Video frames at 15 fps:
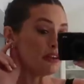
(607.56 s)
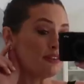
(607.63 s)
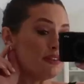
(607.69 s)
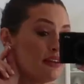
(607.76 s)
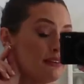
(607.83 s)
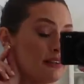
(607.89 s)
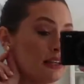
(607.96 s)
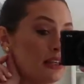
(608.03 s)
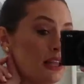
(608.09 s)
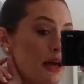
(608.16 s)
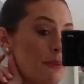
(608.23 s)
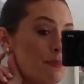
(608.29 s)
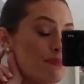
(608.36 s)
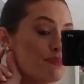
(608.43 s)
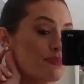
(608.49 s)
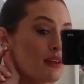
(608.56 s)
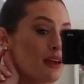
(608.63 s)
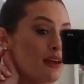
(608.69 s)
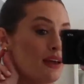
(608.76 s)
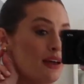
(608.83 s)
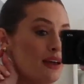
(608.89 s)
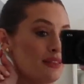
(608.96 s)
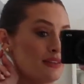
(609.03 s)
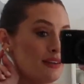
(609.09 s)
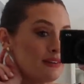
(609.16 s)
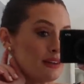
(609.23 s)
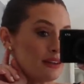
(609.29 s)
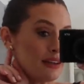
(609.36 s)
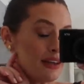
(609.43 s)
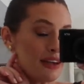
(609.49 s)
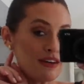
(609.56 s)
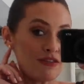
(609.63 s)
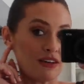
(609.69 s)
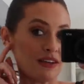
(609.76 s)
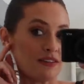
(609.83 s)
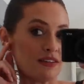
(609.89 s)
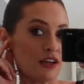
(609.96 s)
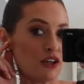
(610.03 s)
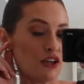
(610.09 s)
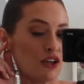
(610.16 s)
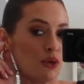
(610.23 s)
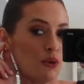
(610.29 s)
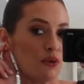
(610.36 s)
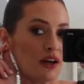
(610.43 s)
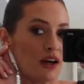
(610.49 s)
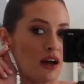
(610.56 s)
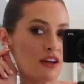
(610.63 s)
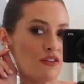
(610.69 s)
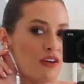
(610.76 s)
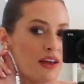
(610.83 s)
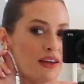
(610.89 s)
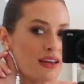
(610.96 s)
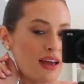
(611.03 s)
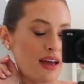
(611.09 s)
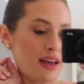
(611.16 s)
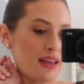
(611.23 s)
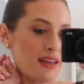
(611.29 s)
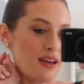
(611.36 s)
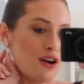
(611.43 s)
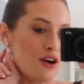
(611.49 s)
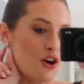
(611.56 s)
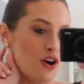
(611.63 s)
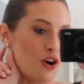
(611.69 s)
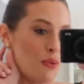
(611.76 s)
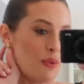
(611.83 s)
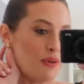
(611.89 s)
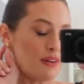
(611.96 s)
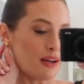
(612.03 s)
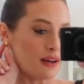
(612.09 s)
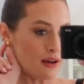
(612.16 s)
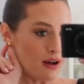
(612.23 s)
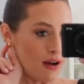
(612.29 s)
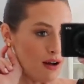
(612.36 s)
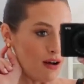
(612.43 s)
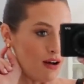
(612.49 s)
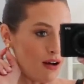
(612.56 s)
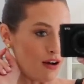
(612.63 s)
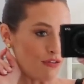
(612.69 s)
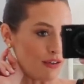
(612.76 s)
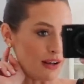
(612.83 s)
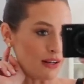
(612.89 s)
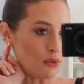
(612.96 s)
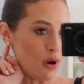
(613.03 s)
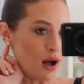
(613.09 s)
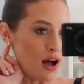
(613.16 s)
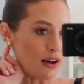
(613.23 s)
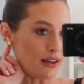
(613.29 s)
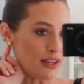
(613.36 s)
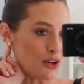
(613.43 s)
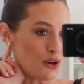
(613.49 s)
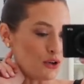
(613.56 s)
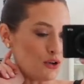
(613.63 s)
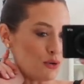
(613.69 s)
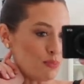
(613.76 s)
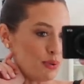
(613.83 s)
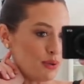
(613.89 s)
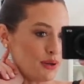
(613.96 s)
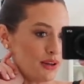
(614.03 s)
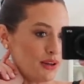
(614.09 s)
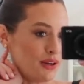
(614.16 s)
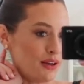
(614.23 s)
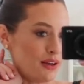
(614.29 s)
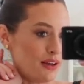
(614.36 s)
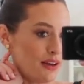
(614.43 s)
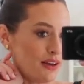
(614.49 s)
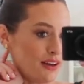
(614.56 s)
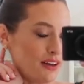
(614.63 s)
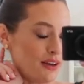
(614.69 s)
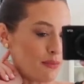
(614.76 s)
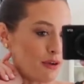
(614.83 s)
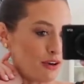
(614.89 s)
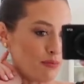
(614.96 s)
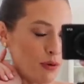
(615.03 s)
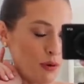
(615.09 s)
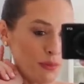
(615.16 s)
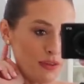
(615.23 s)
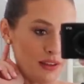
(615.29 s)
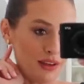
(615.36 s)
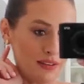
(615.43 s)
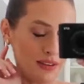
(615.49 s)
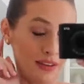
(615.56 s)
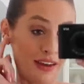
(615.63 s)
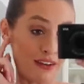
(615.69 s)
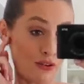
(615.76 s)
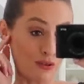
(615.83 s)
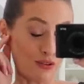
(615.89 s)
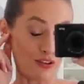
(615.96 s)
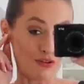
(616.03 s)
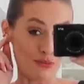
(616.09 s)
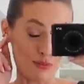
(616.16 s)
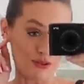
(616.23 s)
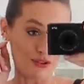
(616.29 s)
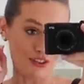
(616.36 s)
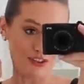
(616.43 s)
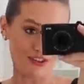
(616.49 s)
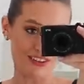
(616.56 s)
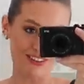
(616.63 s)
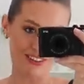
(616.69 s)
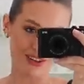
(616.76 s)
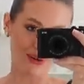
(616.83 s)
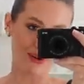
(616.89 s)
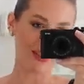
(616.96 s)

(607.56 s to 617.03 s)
in these little um, these little earrings that are cute. They're kind of like a, almost like a half, like little huggy hoop. Um, I've popped these in. They're also from Mejuri, so